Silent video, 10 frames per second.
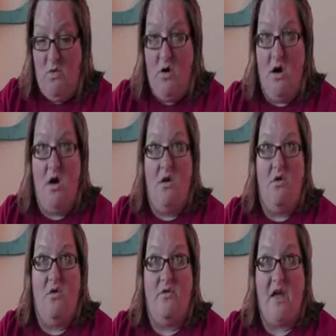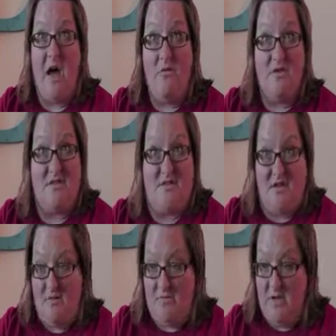"Whoa, that was
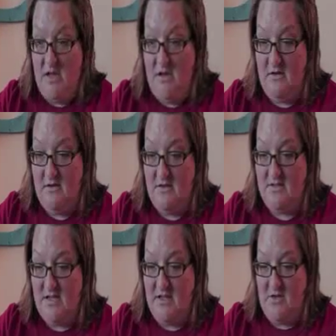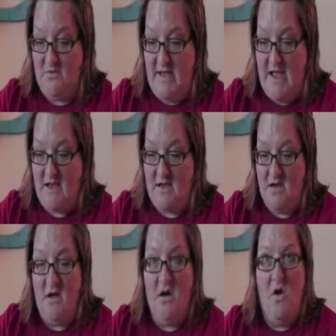something," said little Mac.
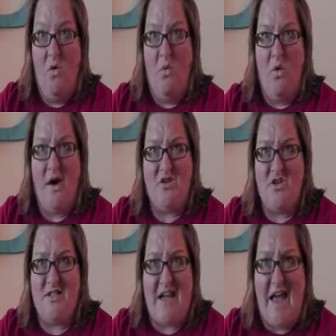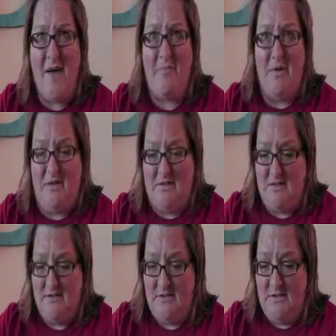"What just happened?"
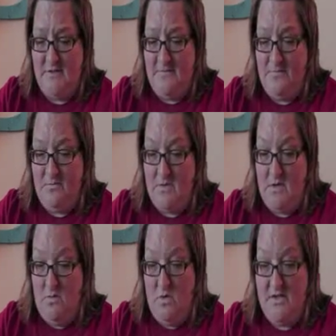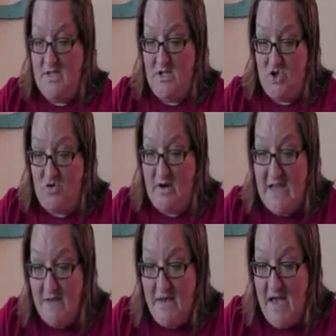"Was it a
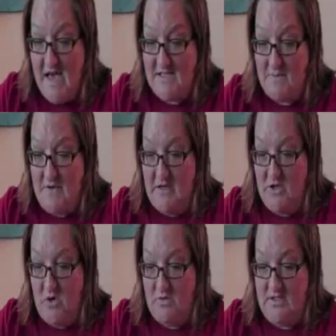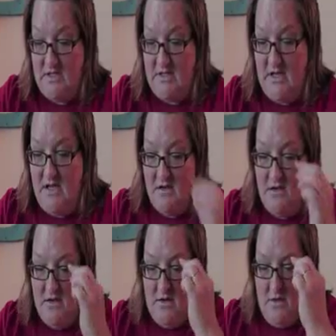dream?" asked Big Nose Sydney.
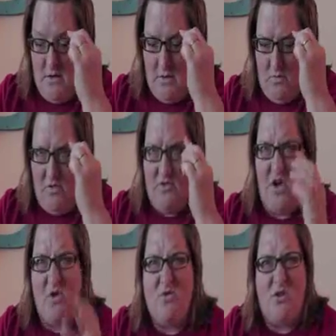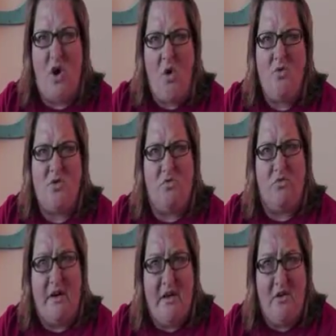"Were those ghosts
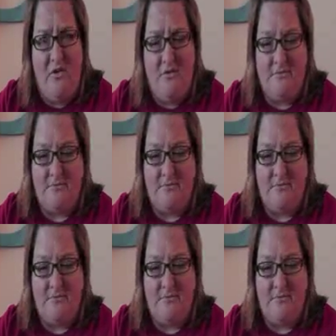real?"